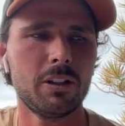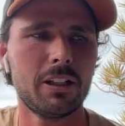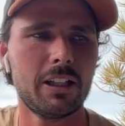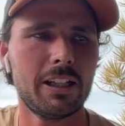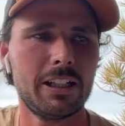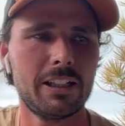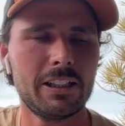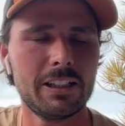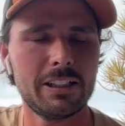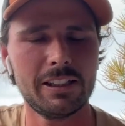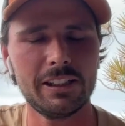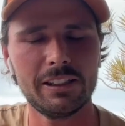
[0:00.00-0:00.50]
it,
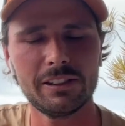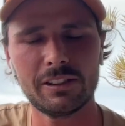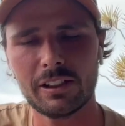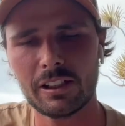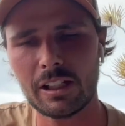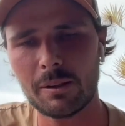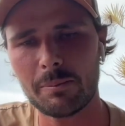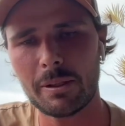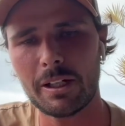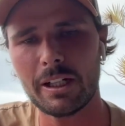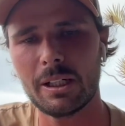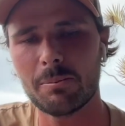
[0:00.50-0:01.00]
it is
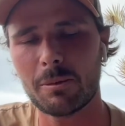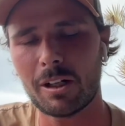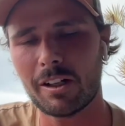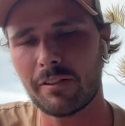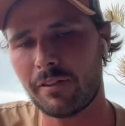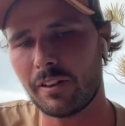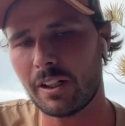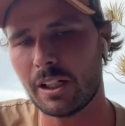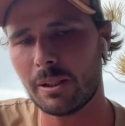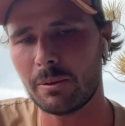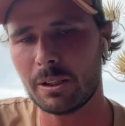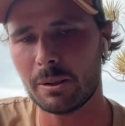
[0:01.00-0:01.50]
have been in my
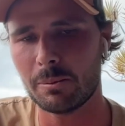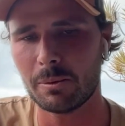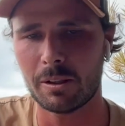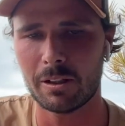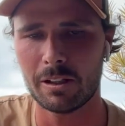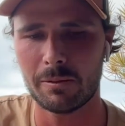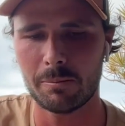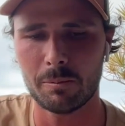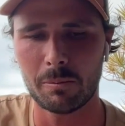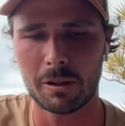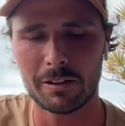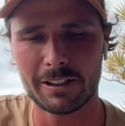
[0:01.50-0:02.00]
family, my,
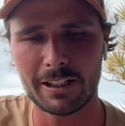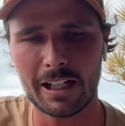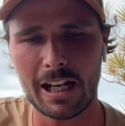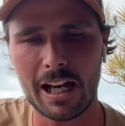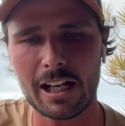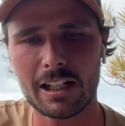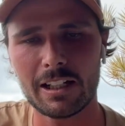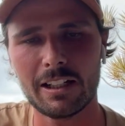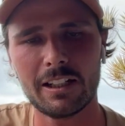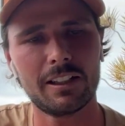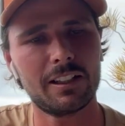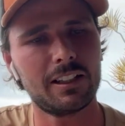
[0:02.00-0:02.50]
my
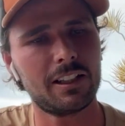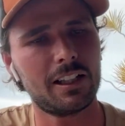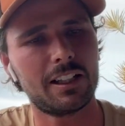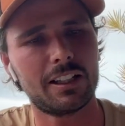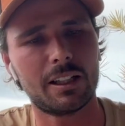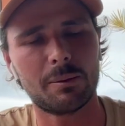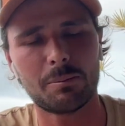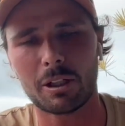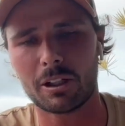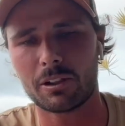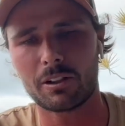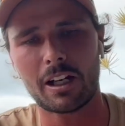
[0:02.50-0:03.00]
dad and
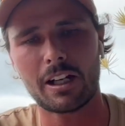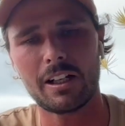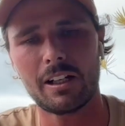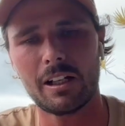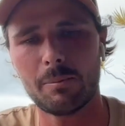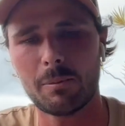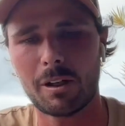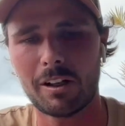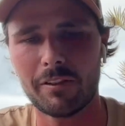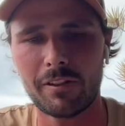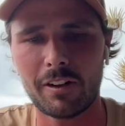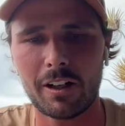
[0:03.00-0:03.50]
then my great
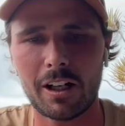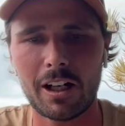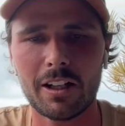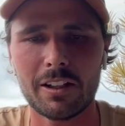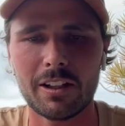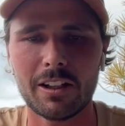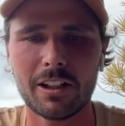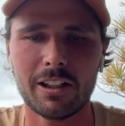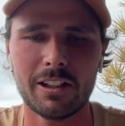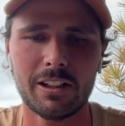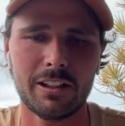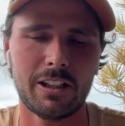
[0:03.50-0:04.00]
and my
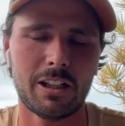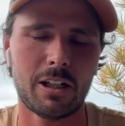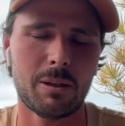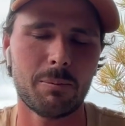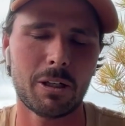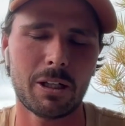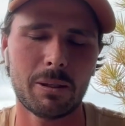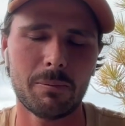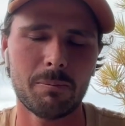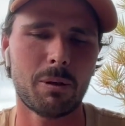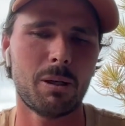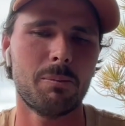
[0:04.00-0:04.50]
father, uh,
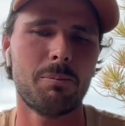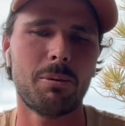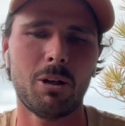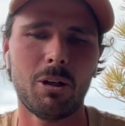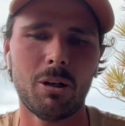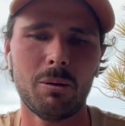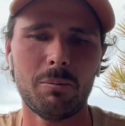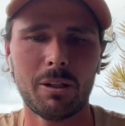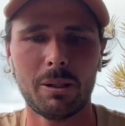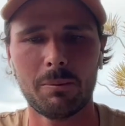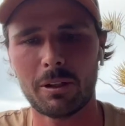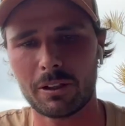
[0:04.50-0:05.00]
my, my
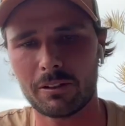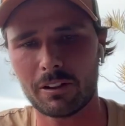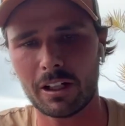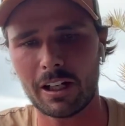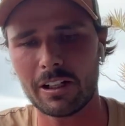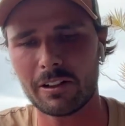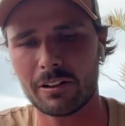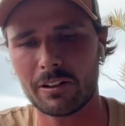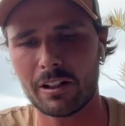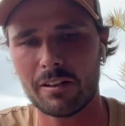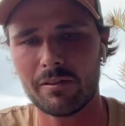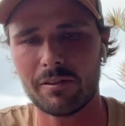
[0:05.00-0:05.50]
pop and my
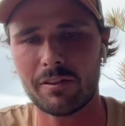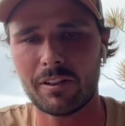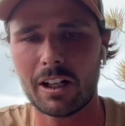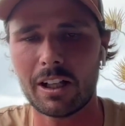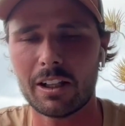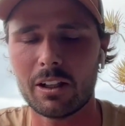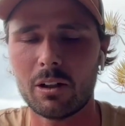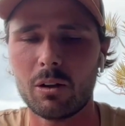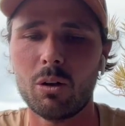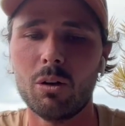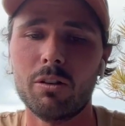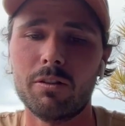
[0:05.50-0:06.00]
great
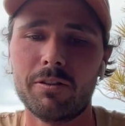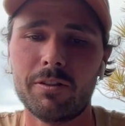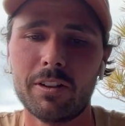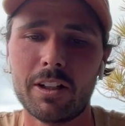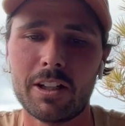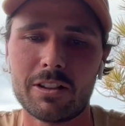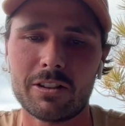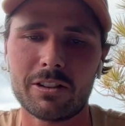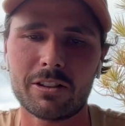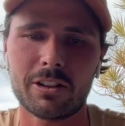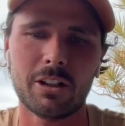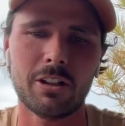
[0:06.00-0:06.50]
grandfather all
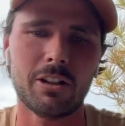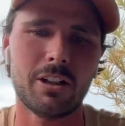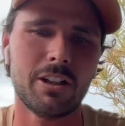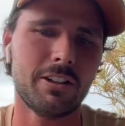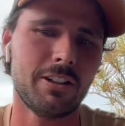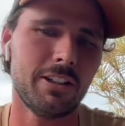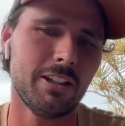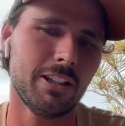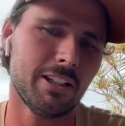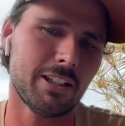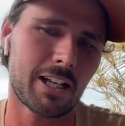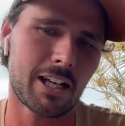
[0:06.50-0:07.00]
fish. So I
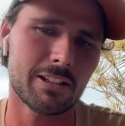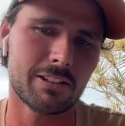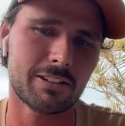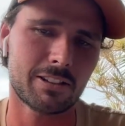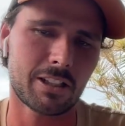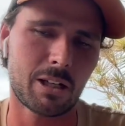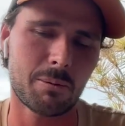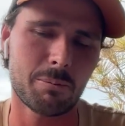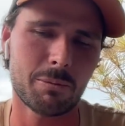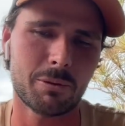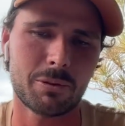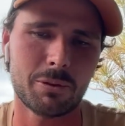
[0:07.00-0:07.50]
think it has
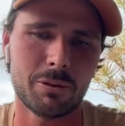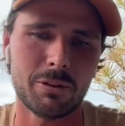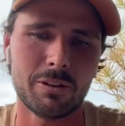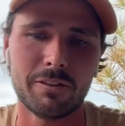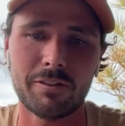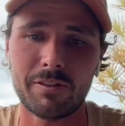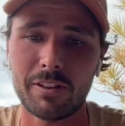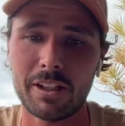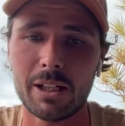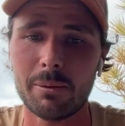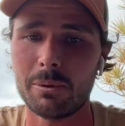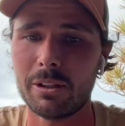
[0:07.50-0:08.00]
come through the
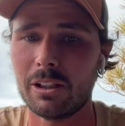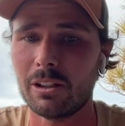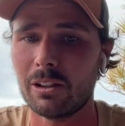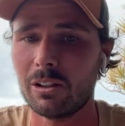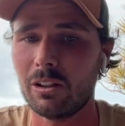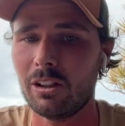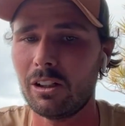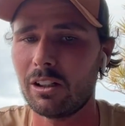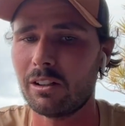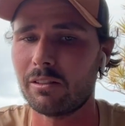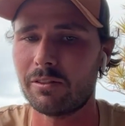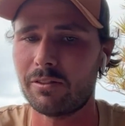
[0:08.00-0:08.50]
family a
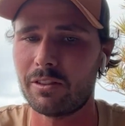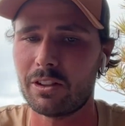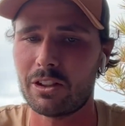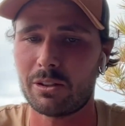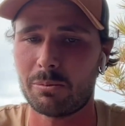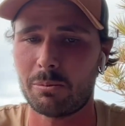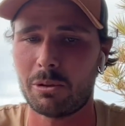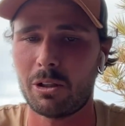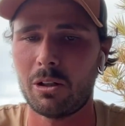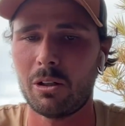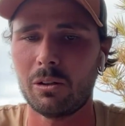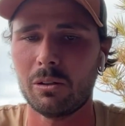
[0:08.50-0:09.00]
lot. I've fished
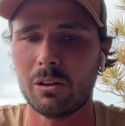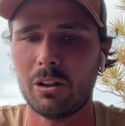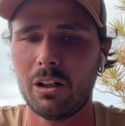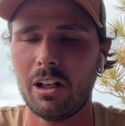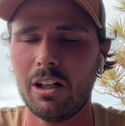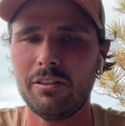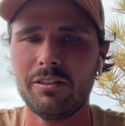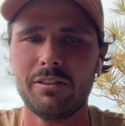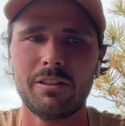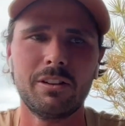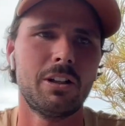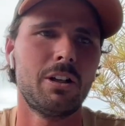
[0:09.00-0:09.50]
my whole
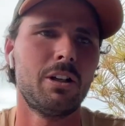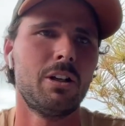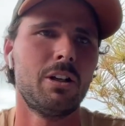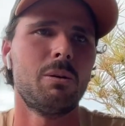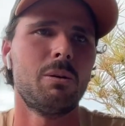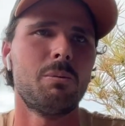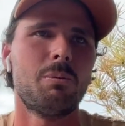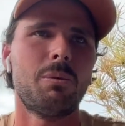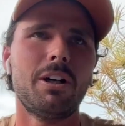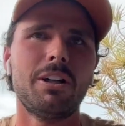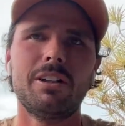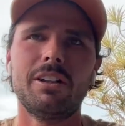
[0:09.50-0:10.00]
life,
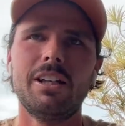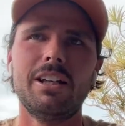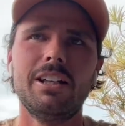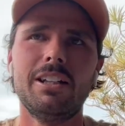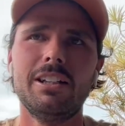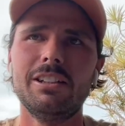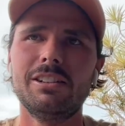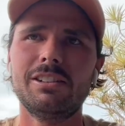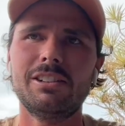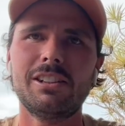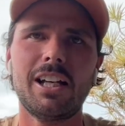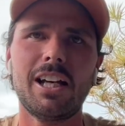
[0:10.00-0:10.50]
but it
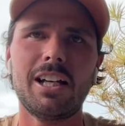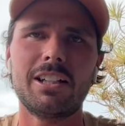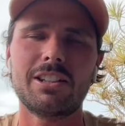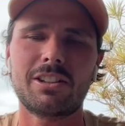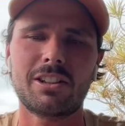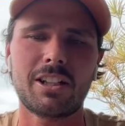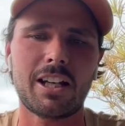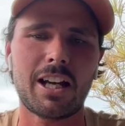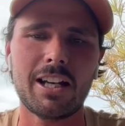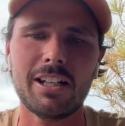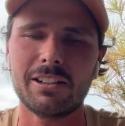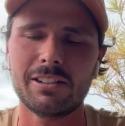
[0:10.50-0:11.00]
is that
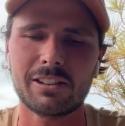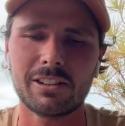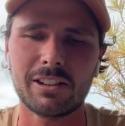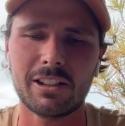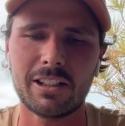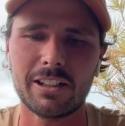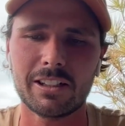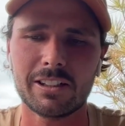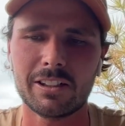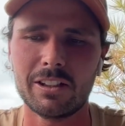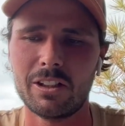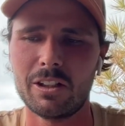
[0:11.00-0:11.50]
chase.
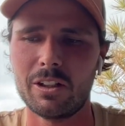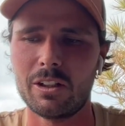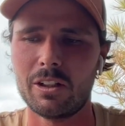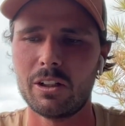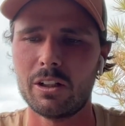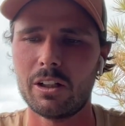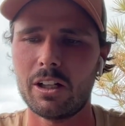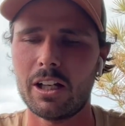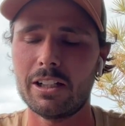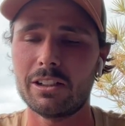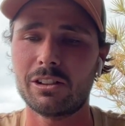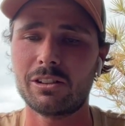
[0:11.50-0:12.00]
Like
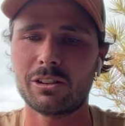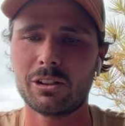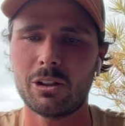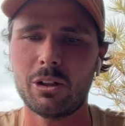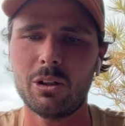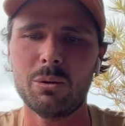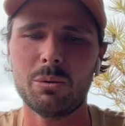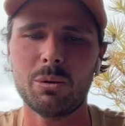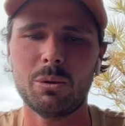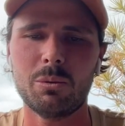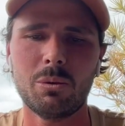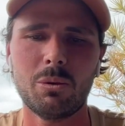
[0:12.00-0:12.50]
it's
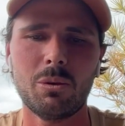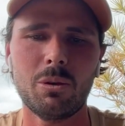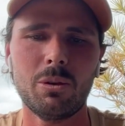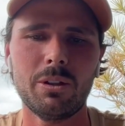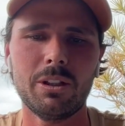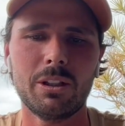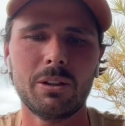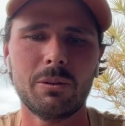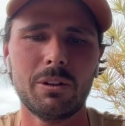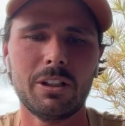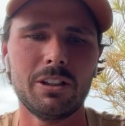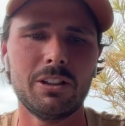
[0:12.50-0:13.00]
so
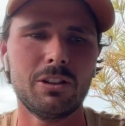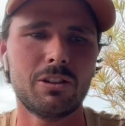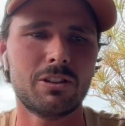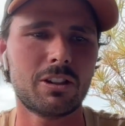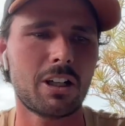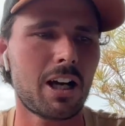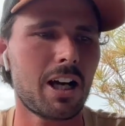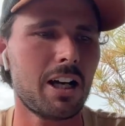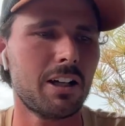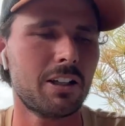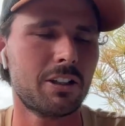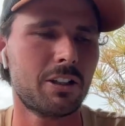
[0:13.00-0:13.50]
rewarding when you
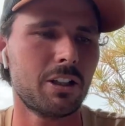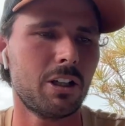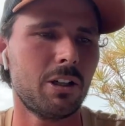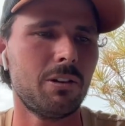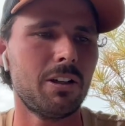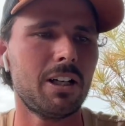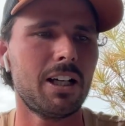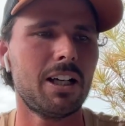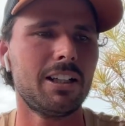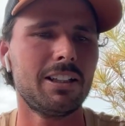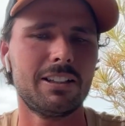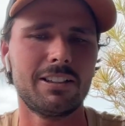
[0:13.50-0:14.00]
tar- go
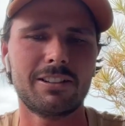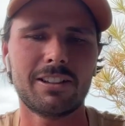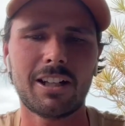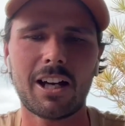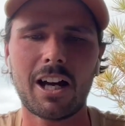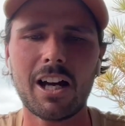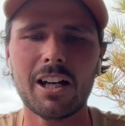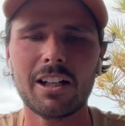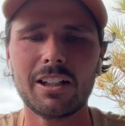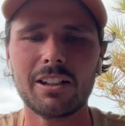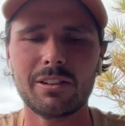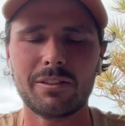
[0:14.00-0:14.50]
out and
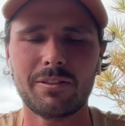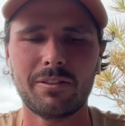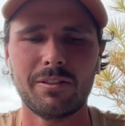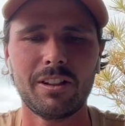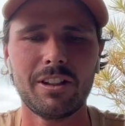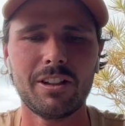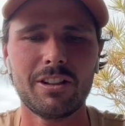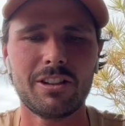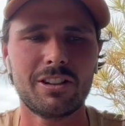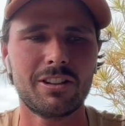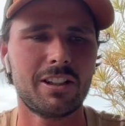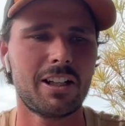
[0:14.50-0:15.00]
target a
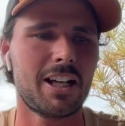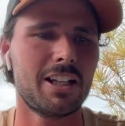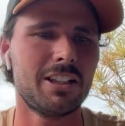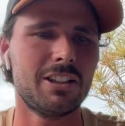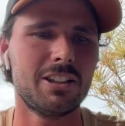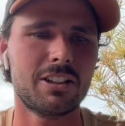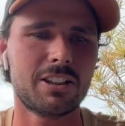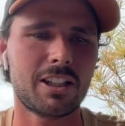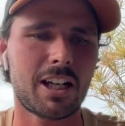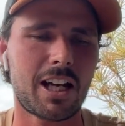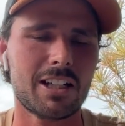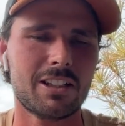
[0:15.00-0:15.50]
fish and
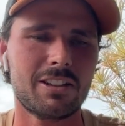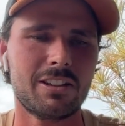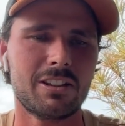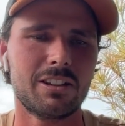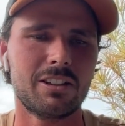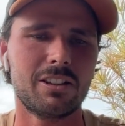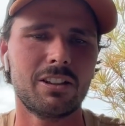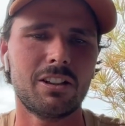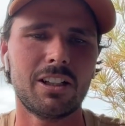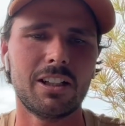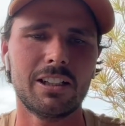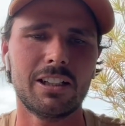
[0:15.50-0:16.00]
you catch
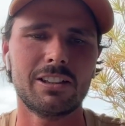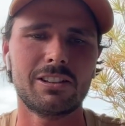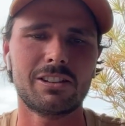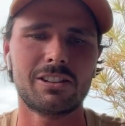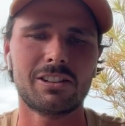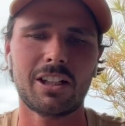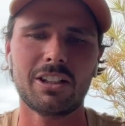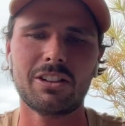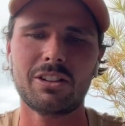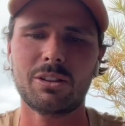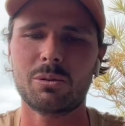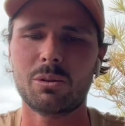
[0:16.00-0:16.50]
it. Like it's
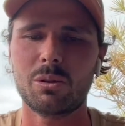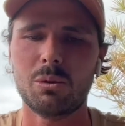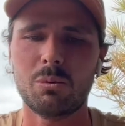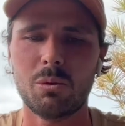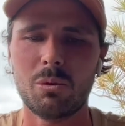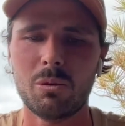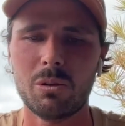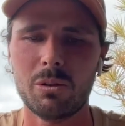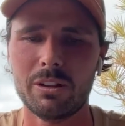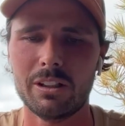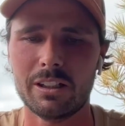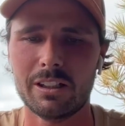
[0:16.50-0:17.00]
such a
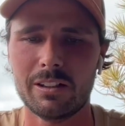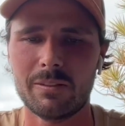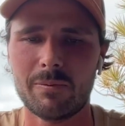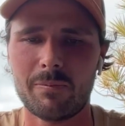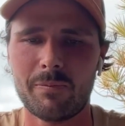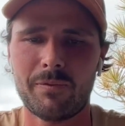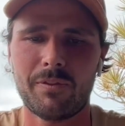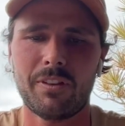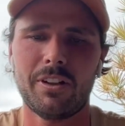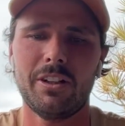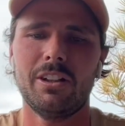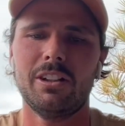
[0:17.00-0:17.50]
rewarding
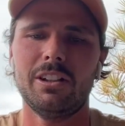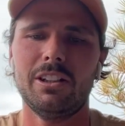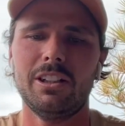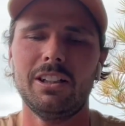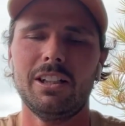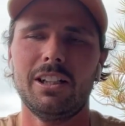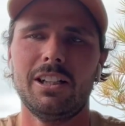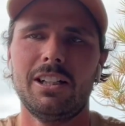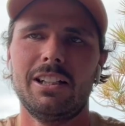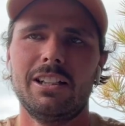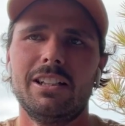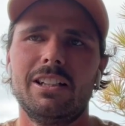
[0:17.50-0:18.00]

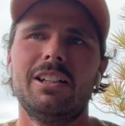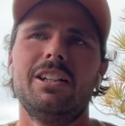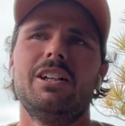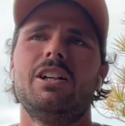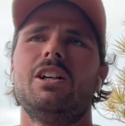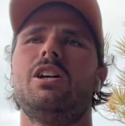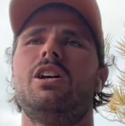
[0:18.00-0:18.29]
feeling and